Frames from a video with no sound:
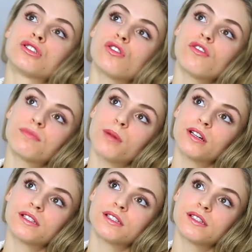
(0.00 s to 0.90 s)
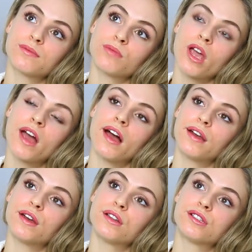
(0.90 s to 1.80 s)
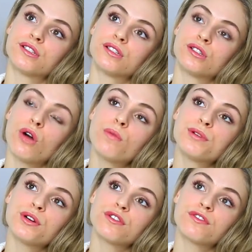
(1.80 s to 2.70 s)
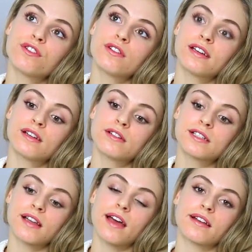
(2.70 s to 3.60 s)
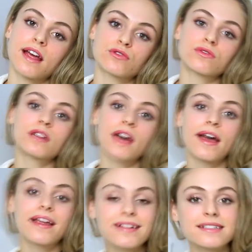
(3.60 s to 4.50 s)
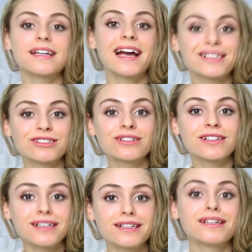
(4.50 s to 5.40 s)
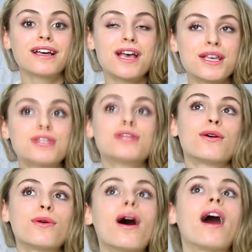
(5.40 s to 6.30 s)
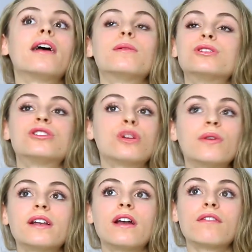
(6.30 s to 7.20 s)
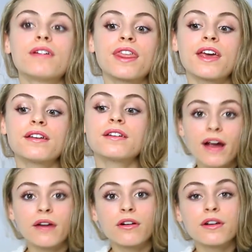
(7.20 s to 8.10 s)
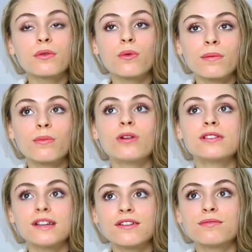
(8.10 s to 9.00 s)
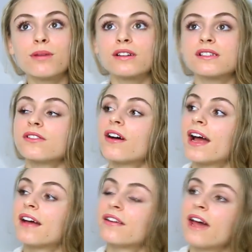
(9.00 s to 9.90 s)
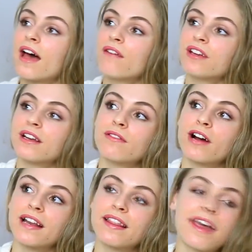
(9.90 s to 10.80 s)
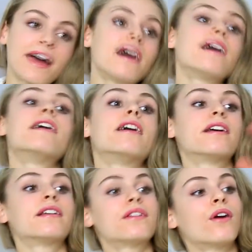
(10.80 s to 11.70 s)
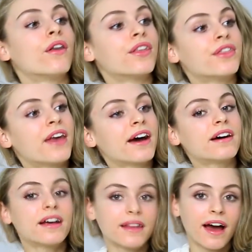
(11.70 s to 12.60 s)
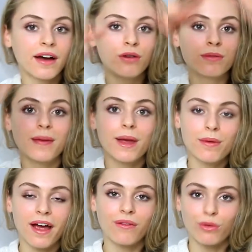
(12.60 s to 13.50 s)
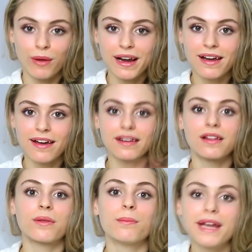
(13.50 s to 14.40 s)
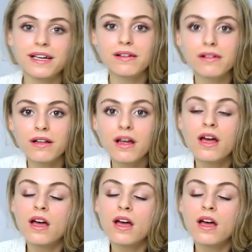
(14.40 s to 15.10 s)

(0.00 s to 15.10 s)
softbox and it is so beautiful. It looks like natural light actually so I am so in love with it. I ordered one more softbox so I could have it right there and the other there and I could maybe have a wing light in the middle.